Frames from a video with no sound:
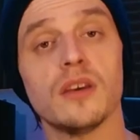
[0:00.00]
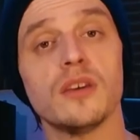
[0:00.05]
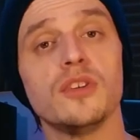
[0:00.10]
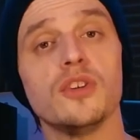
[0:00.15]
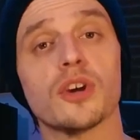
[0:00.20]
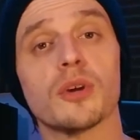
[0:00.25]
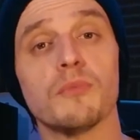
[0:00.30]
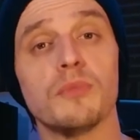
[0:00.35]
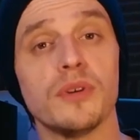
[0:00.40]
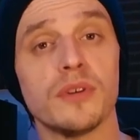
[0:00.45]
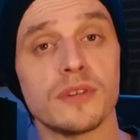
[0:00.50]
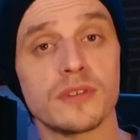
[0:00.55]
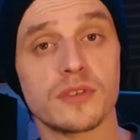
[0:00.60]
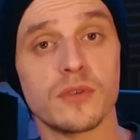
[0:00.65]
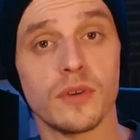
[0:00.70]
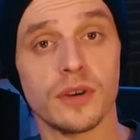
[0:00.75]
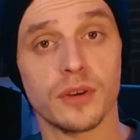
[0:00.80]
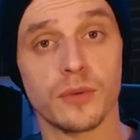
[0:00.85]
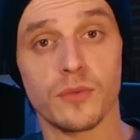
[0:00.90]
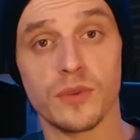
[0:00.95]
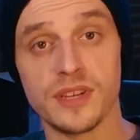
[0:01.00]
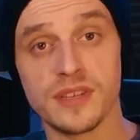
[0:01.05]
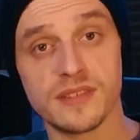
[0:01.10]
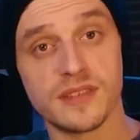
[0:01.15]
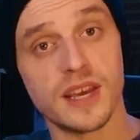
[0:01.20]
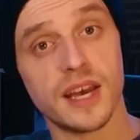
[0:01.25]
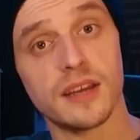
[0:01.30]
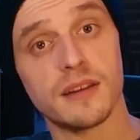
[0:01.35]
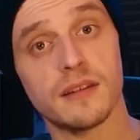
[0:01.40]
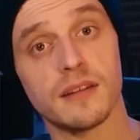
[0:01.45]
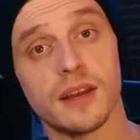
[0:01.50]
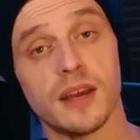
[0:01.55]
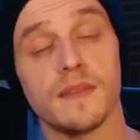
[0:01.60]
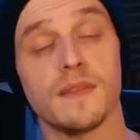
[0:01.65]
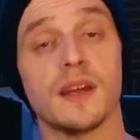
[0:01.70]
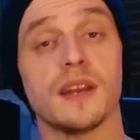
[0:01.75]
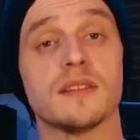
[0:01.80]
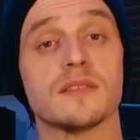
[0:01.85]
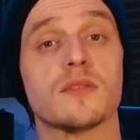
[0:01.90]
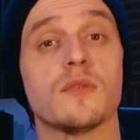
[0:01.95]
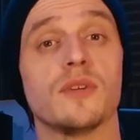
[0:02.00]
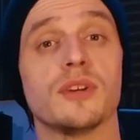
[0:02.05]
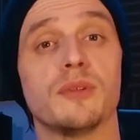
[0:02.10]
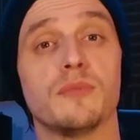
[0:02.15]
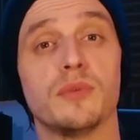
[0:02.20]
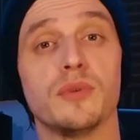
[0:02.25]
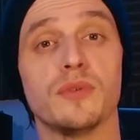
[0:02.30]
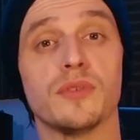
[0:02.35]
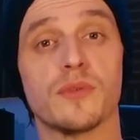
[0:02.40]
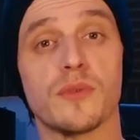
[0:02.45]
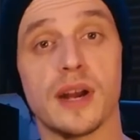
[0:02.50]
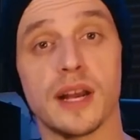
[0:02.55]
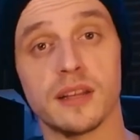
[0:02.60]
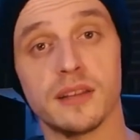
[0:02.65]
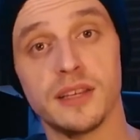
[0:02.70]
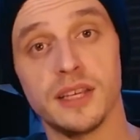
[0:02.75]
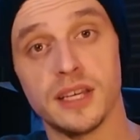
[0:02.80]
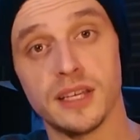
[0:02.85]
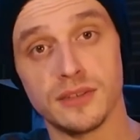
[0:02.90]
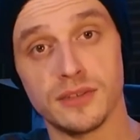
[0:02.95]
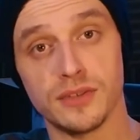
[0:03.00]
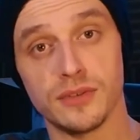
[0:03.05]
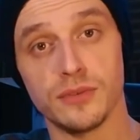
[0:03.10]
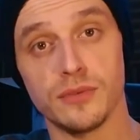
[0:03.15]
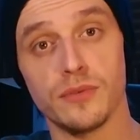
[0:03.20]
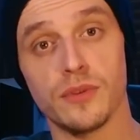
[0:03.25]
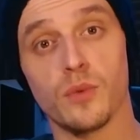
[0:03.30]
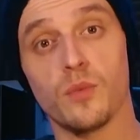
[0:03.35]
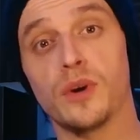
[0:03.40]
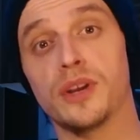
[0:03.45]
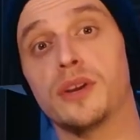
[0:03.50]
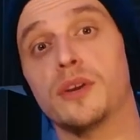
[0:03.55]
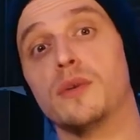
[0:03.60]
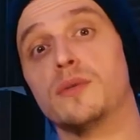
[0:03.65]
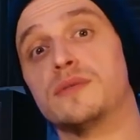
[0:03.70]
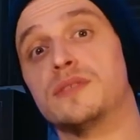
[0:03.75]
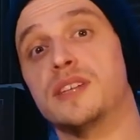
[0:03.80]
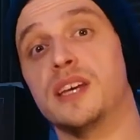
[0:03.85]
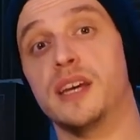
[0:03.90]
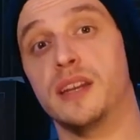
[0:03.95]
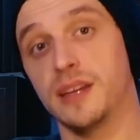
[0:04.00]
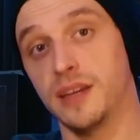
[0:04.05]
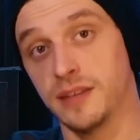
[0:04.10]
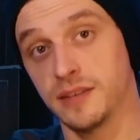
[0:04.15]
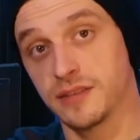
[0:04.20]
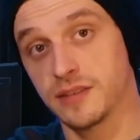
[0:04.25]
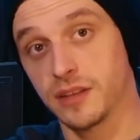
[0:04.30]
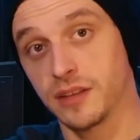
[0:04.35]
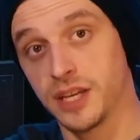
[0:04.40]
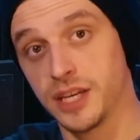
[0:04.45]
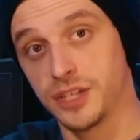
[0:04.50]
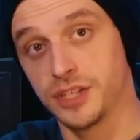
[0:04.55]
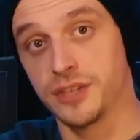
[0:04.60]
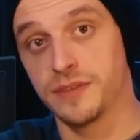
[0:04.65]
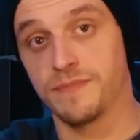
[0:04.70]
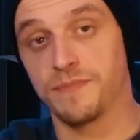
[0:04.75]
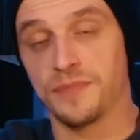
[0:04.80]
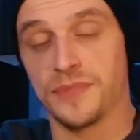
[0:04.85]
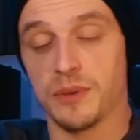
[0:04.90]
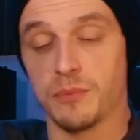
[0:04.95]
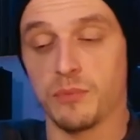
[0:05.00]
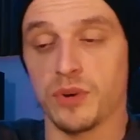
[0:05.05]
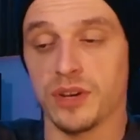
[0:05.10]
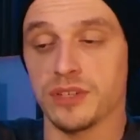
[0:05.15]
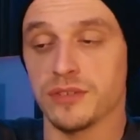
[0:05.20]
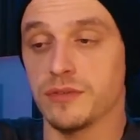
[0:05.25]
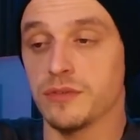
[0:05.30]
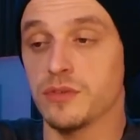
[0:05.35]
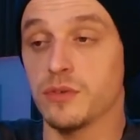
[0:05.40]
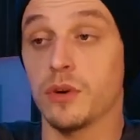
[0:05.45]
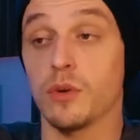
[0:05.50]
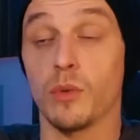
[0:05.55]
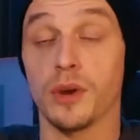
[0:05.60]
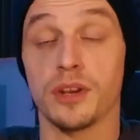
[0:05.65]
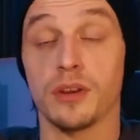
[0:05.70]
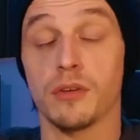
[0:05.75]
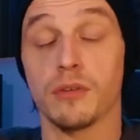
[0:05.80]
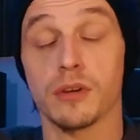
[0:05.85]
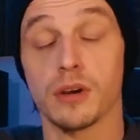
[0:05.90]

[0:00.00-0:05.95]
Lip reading: your computer is going to reset, and then it's going to boot directly into the Windows 10 installation. It brings you to a window